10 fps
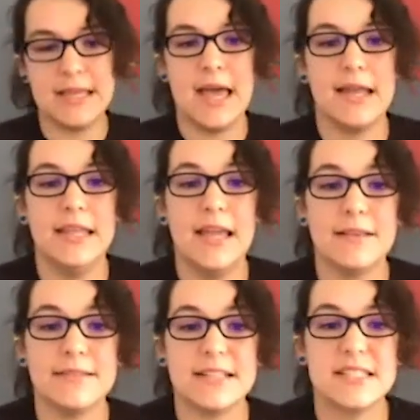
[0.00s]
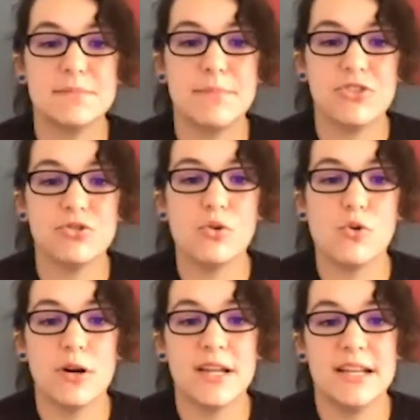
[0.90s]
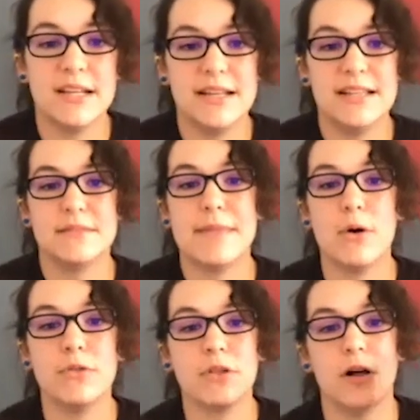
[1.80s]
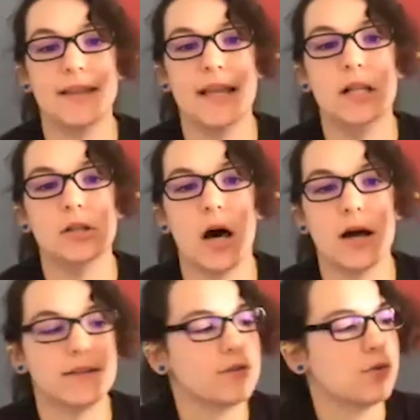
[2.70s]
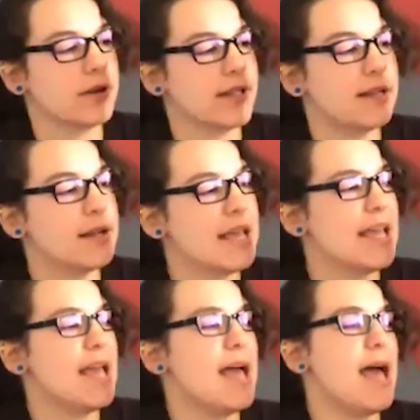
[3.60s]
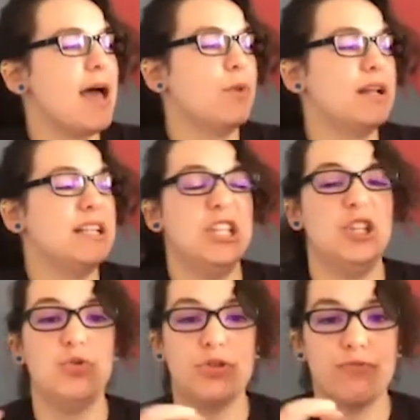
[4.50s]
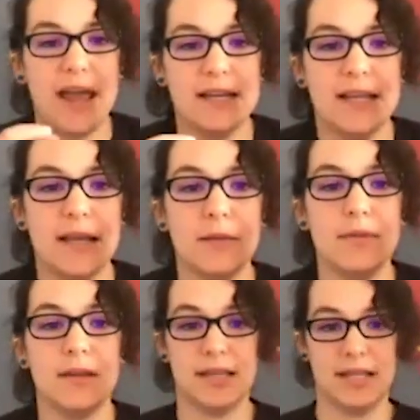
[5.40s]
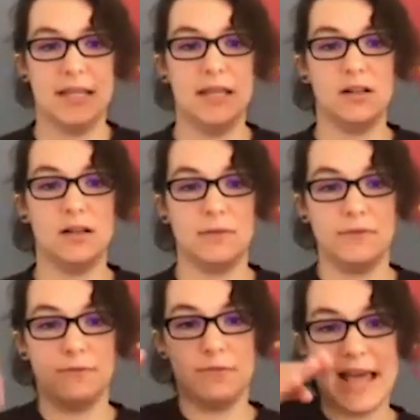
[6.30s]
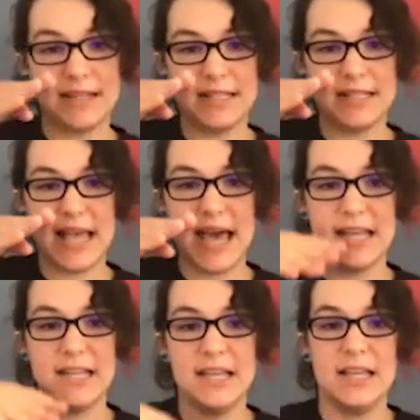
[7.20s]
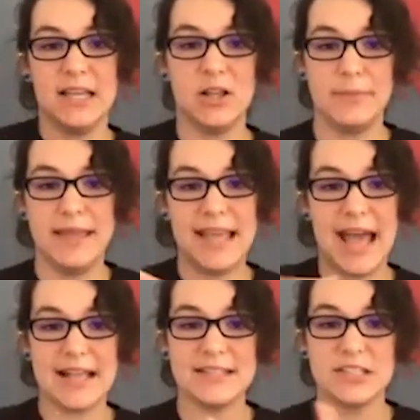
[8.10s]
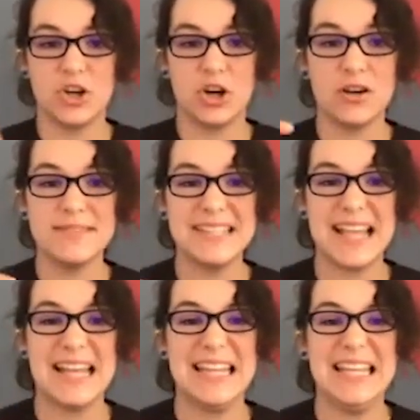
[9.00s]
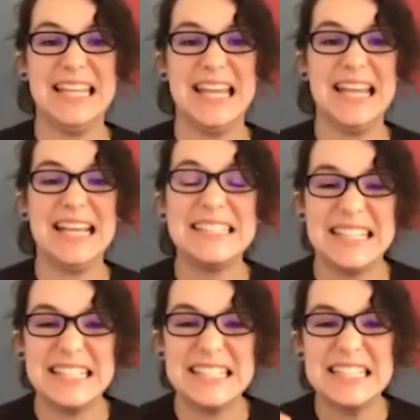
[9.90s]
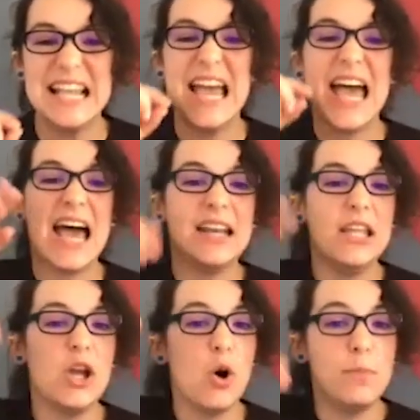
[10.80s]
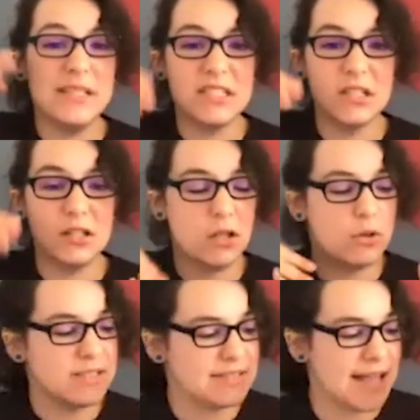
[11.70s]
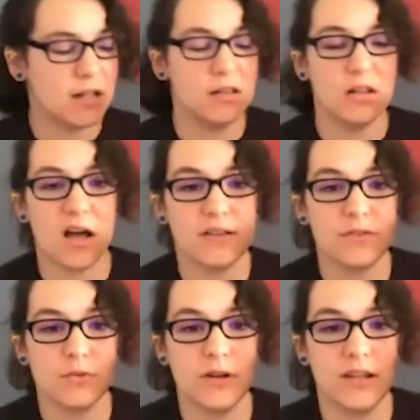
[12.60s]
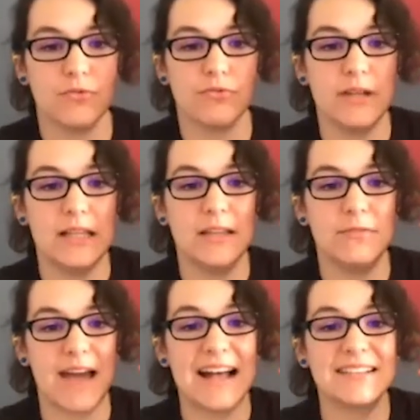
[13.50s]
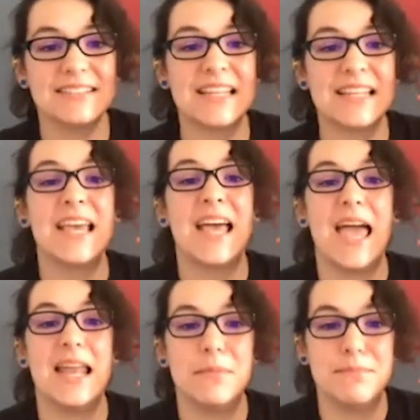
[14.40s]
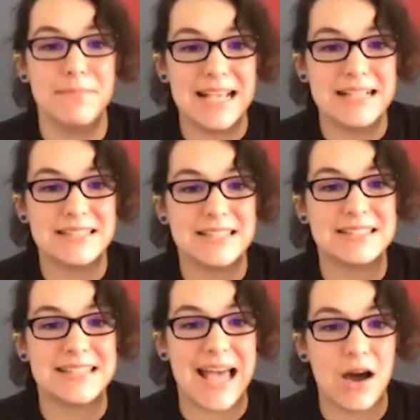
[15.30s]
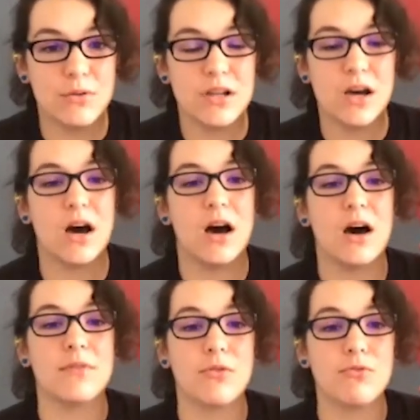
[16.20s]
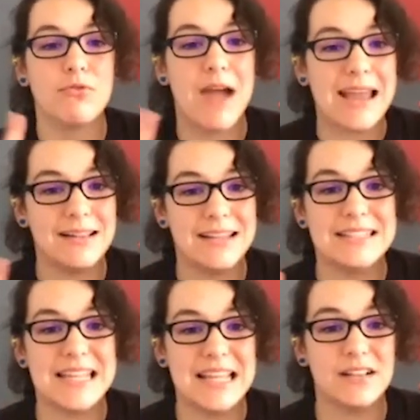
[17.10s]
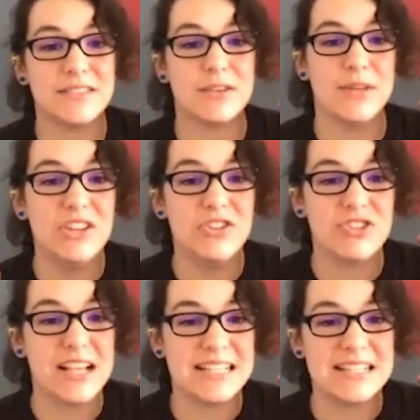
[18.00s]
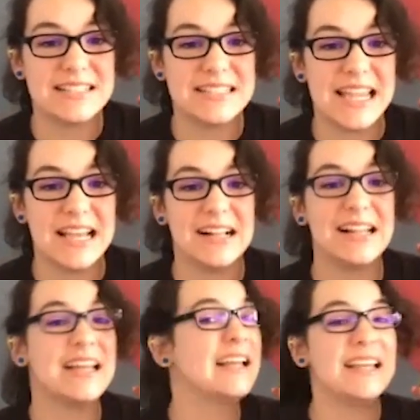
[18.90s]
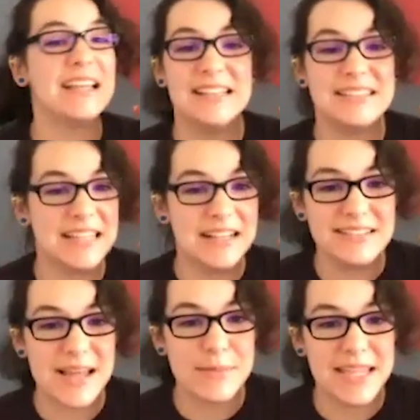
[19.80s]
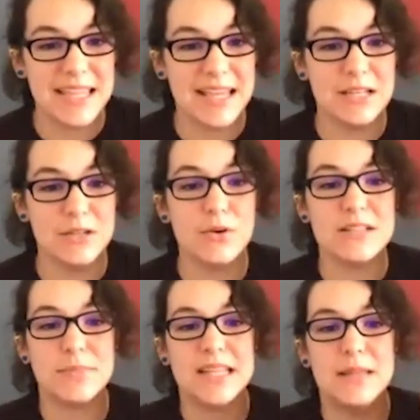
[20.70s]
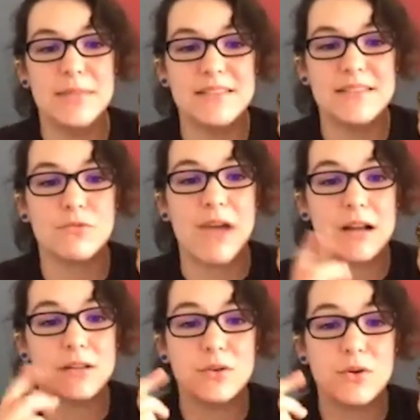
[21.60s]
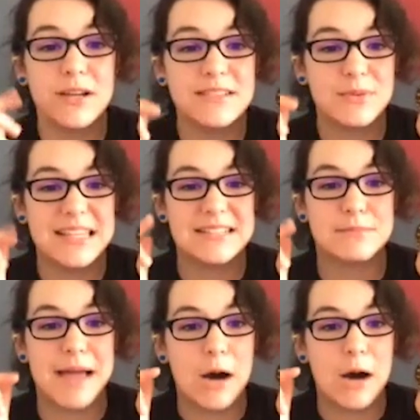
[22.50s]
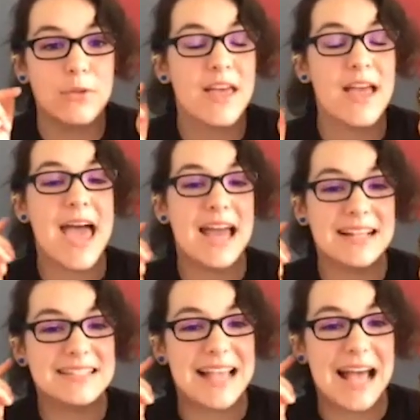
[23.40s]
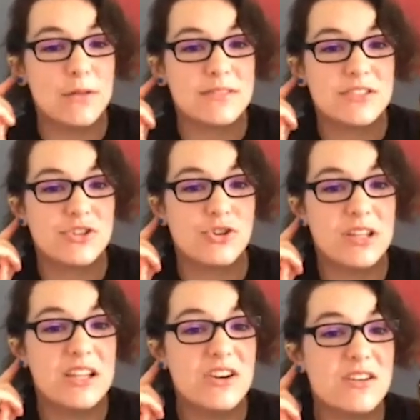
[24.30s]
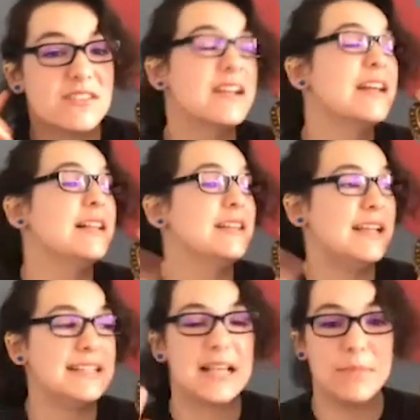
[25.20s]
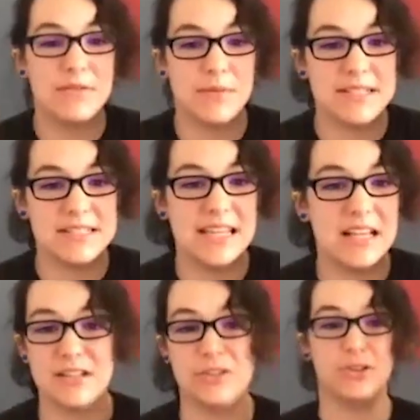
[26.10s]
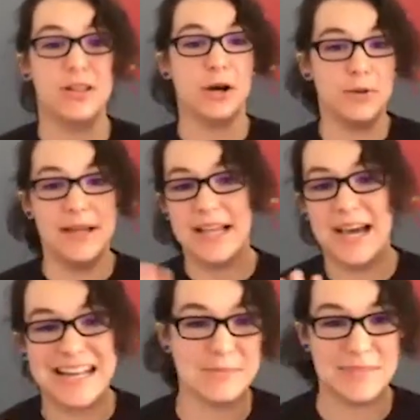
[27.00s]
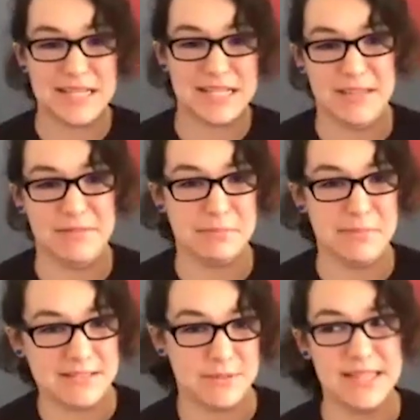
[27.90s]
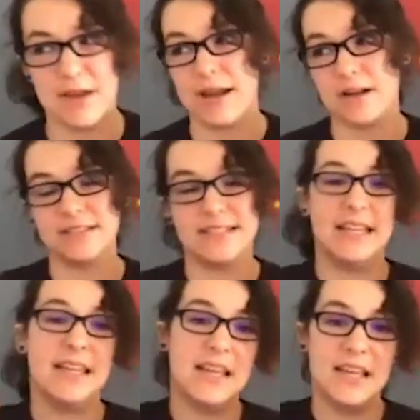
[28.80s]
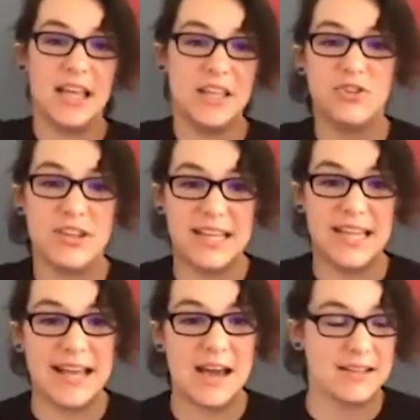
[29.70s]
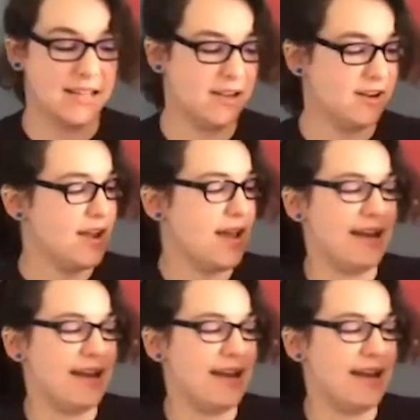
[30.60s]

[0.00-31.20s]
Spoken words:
And he has a special organ in his mouth called a glottis organ. And when you threaten him, he'll flatten his head, he'll make S curves, and he hisses, and he opens and closes that glottis organ really fast, and it makes the sound of a rattling tail. So he shakes his tail. His tail's not making any noise, but he makes the rattle noise with his mouth, and it sounds to your ear like it's coming from his tail, and you're like, oh my God, I'm not gonna even mess with that rattlesnake, and you're gonna get out of here.